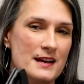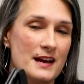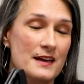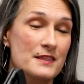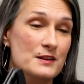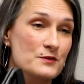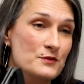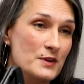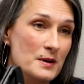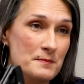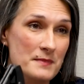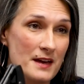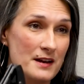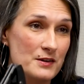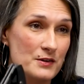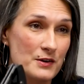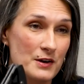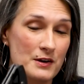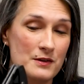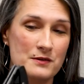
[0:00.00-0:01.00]
And then from that
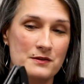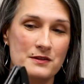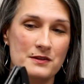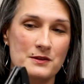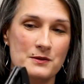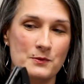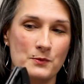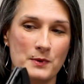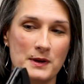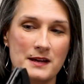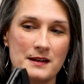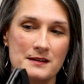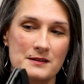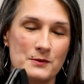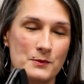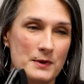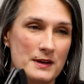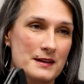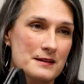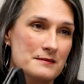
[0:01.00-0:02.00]
growth,
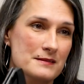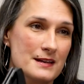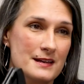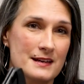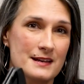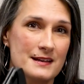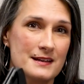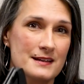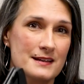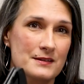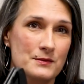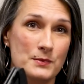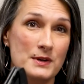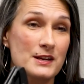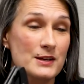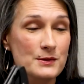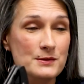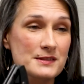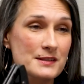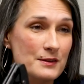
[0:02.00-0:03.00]
we
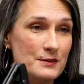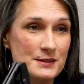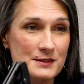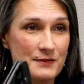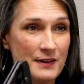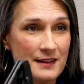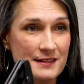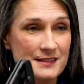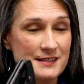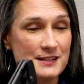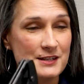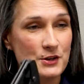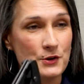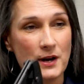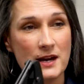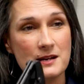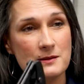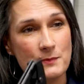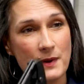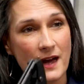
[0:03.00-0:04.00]
use those funds to
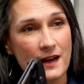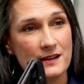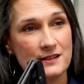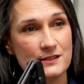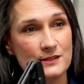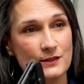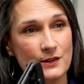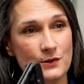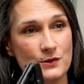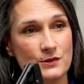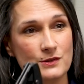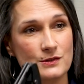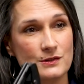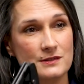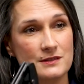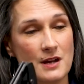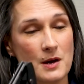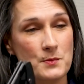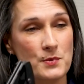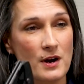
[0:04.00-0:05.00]
grant back to local
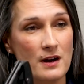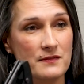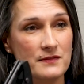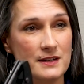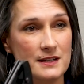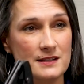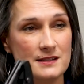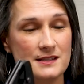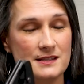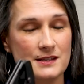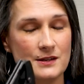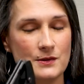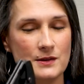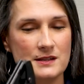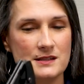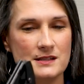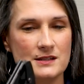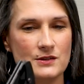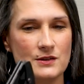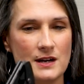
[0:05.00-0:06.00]
nonprofits. So
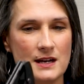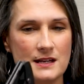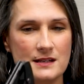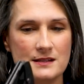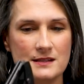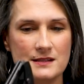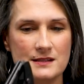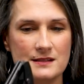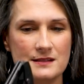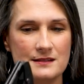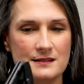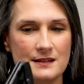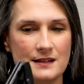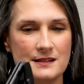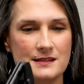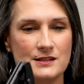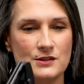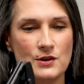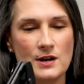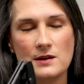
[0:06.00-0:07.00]
it's a great
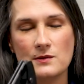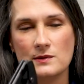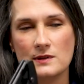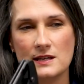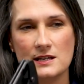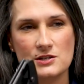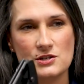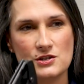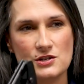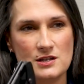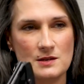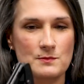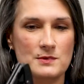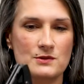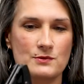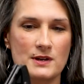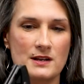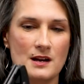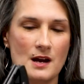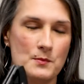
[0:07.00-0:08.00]
relationship
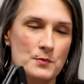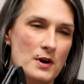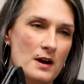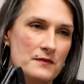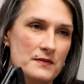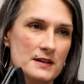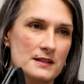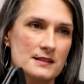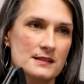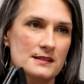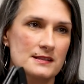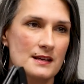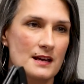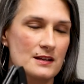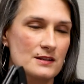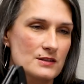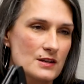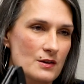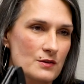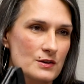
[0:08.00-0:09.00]
between nonprofits
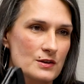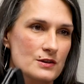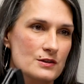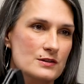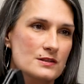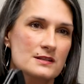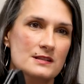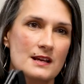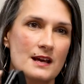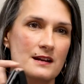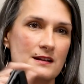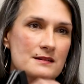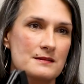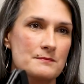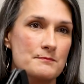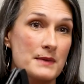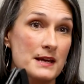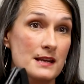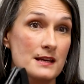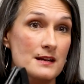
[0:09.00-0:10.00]
and donors and
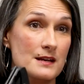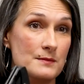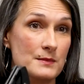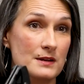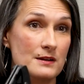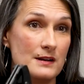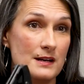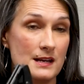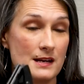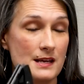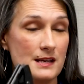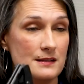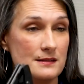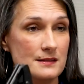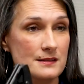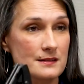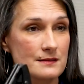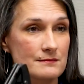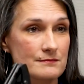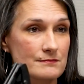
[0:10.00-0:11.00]
meeting community needs.